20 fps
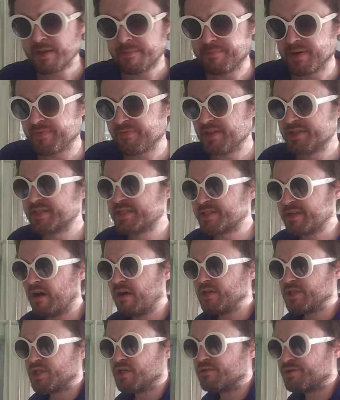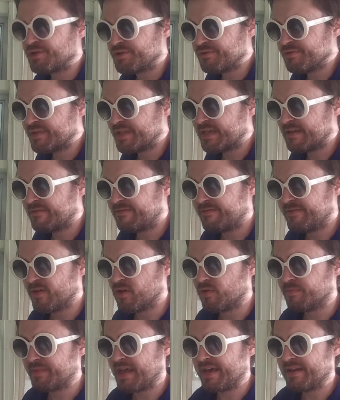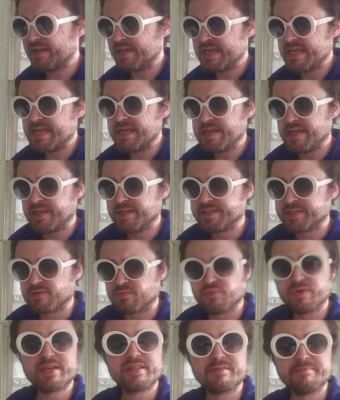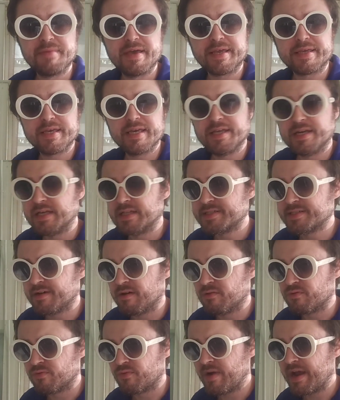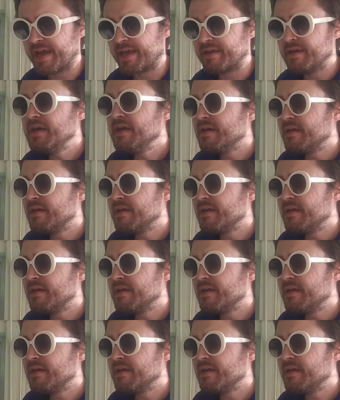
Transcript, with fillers: But this is also truly a film that is rhythmic in its own right.